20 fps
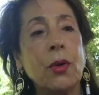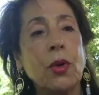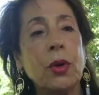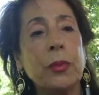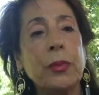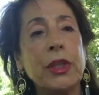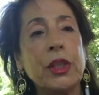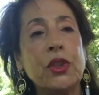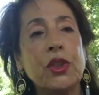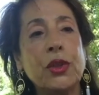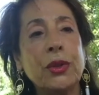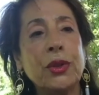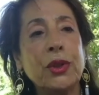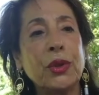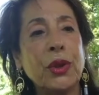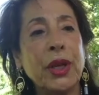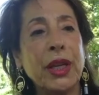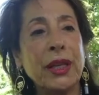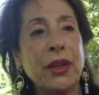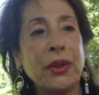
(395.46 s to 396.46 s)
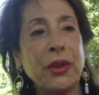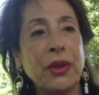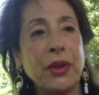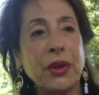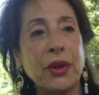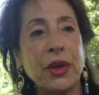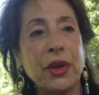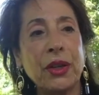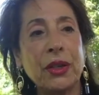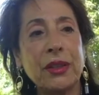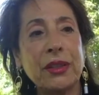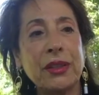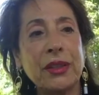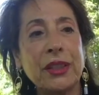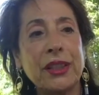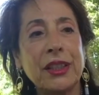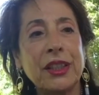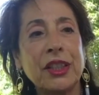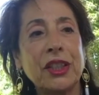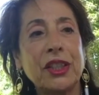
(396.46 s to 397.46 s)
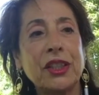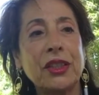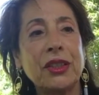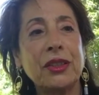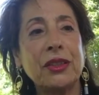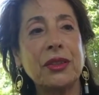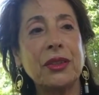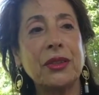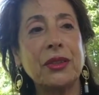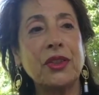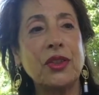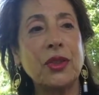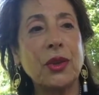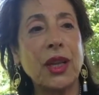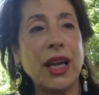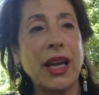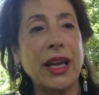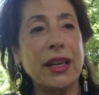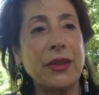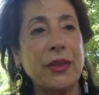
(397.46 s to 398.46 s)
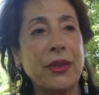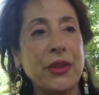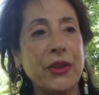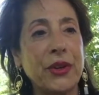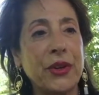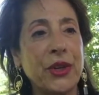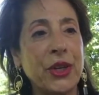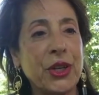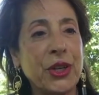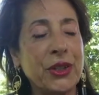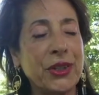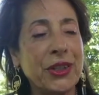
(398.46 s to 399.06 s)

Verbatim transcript: be June twenty-third to July third.